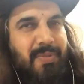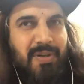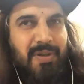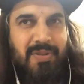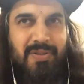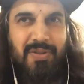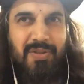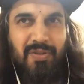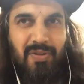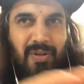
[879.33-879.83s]

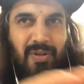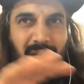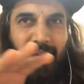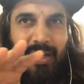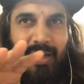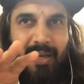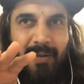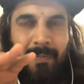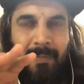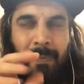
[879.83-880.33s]
Because, you know,
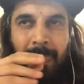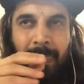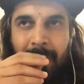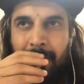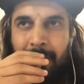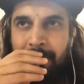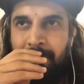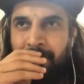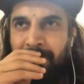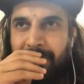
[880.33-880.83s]

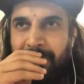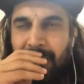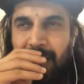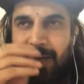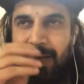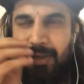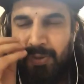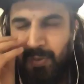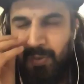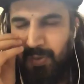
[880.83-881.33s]

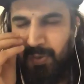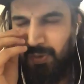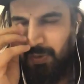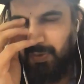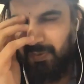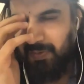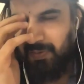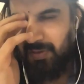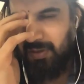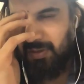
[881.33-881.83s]
I don't
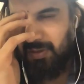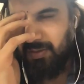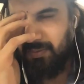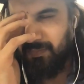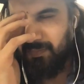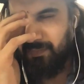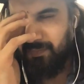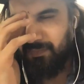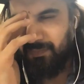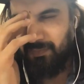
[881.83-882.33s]

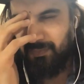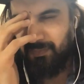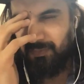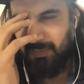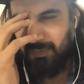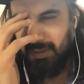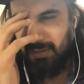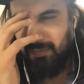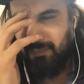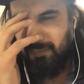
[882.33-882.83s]
know
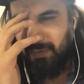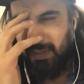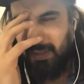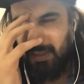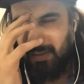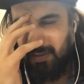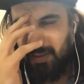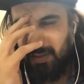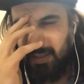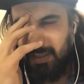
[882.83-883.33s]

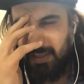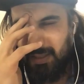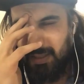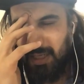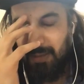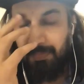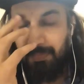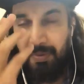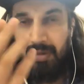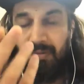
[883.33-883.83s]
whether it's
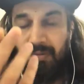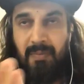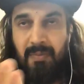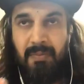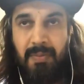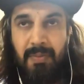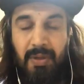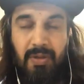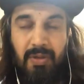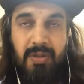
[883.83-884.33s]
happening,
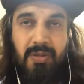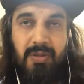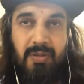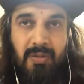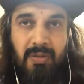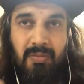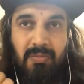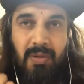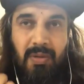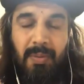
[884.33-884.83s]

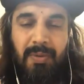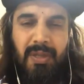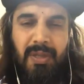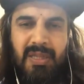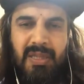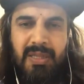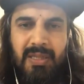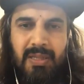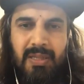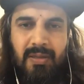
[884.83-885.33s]
because, I
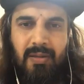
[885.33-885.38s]
mean,